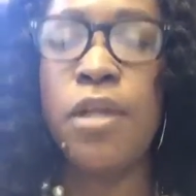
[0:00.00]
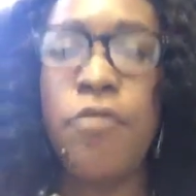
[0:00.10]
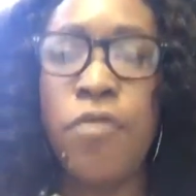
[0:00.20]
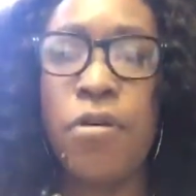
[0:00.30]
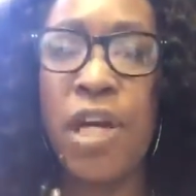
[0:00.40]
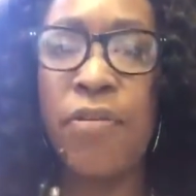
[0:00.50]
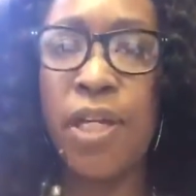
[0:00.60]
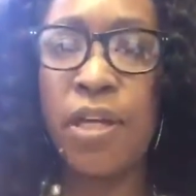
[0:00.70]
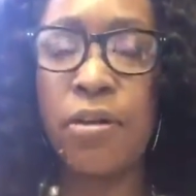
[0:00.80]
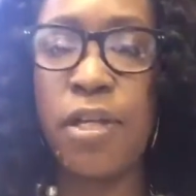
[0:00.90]
infographic
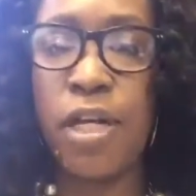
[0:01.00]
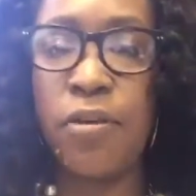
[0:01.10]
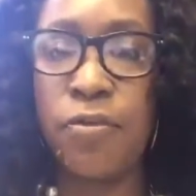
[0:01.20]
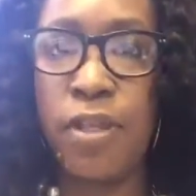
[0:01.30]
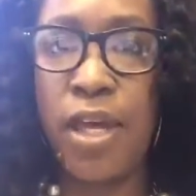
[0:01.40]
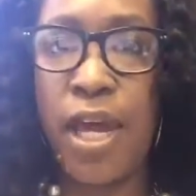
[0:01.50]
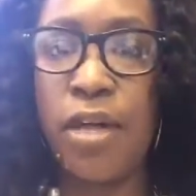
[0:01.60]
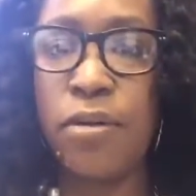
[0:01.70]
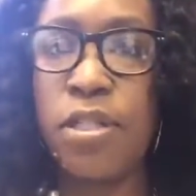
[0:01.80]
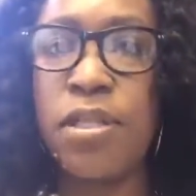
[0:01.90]
that I created for
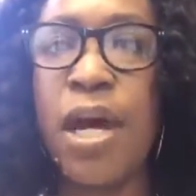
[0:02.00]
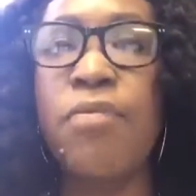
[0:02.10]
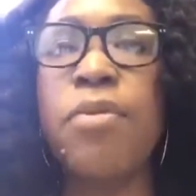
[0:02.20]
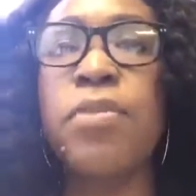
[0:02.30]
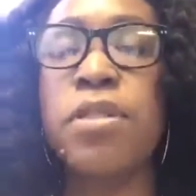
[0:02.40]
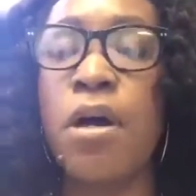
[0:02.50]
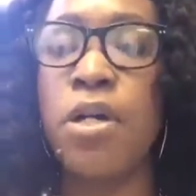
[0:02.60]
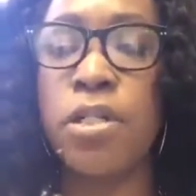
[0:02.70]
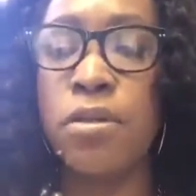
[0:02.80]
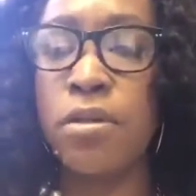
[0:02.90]
that, because that one was
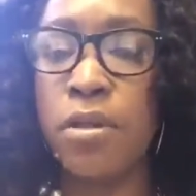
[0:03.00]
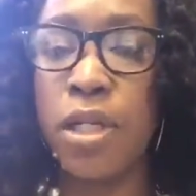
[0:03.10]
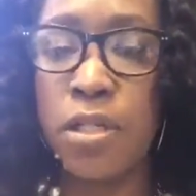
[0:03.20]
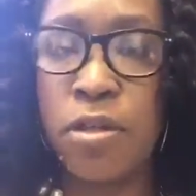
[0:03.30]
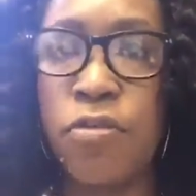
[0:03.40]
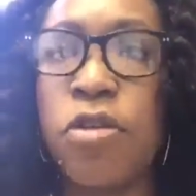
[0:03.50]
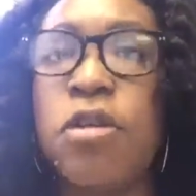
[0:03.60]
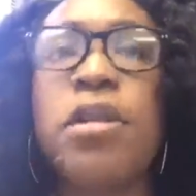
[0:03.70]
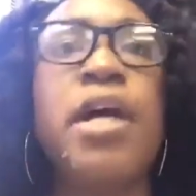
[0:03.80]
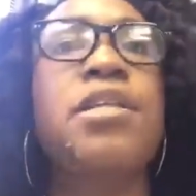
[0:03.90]
also good. So if
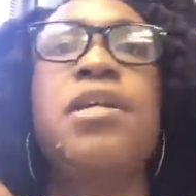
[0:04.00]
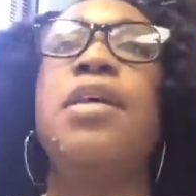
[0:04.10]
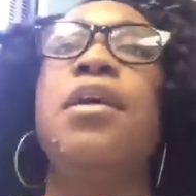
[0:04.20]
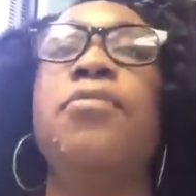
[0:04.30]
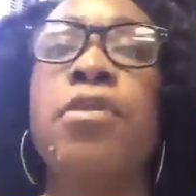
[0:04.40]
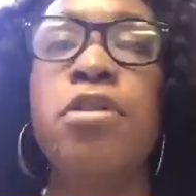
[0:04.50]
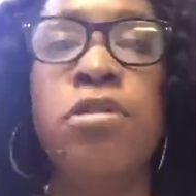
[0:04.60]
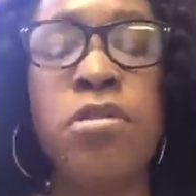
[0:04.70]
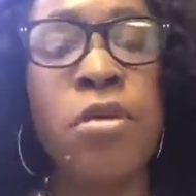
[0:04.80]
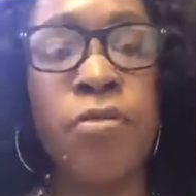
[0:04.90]
you're not signed up for
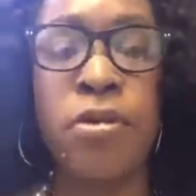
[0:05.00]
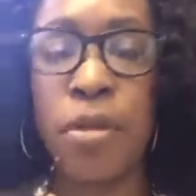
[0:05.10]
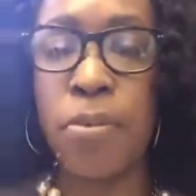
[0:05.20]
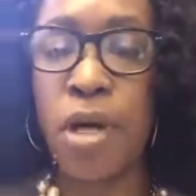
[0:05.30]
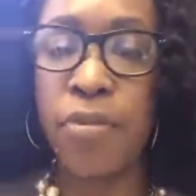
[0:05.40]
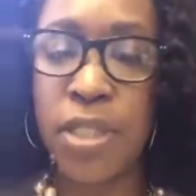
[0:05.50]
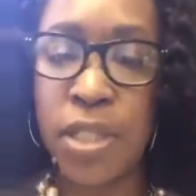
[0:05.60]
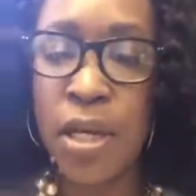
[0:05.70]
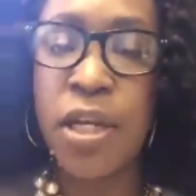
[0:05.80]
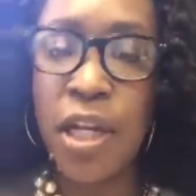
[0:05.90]
YouTube for
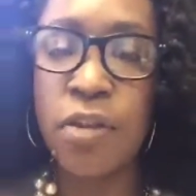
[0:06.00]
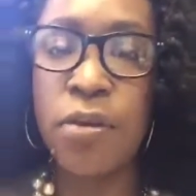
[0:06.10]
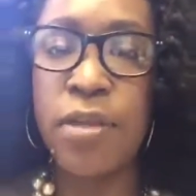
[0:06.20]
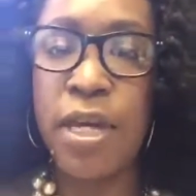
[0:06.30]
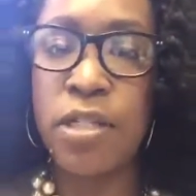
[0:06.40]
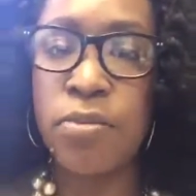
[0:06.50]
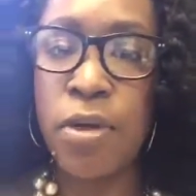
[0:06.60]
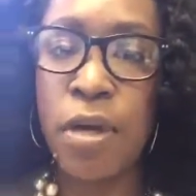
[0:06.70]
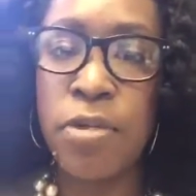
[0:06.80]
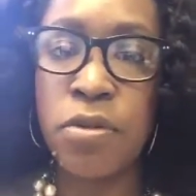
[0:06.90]
nonprofits, get on that as
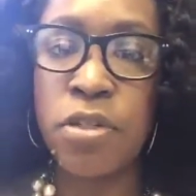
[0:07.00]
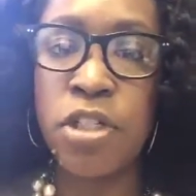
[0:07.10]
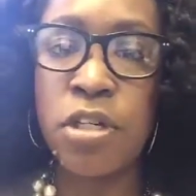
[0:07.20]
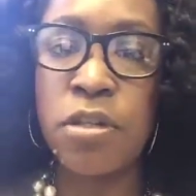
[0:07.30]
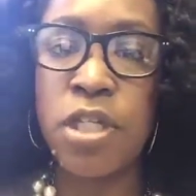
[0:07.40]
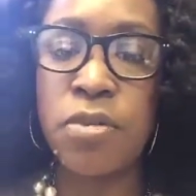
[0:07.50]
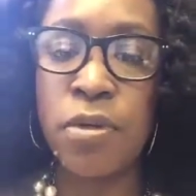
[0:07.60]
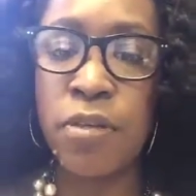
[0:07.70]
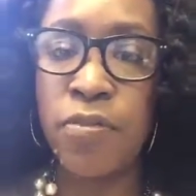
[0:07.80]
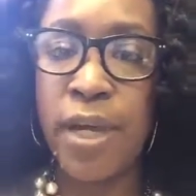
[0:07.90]
well. I'm just going to show you this
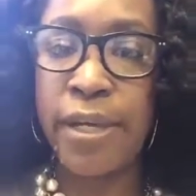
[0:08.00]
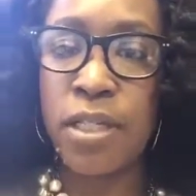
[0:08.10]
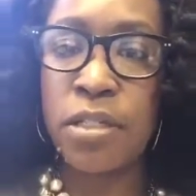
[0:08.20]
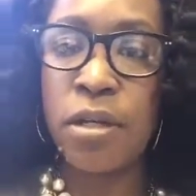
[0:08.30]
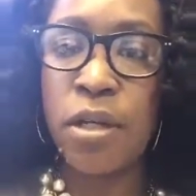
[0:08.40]
really fast.